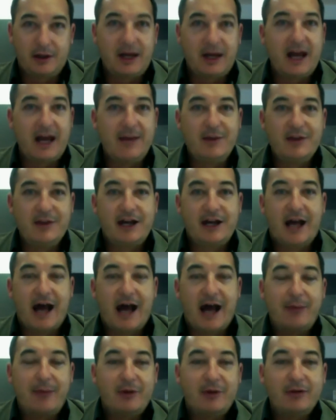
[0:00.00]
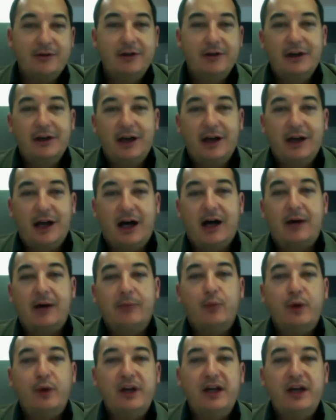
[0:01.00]
game is going to happen,
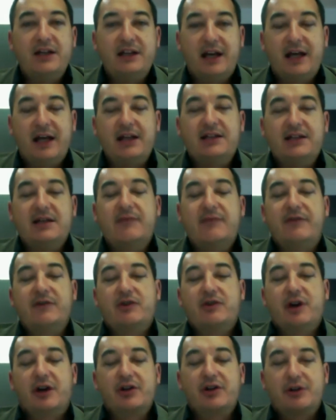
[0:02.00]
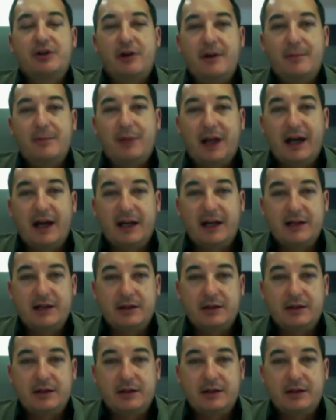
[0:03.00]
we need to get this infrastructure in place.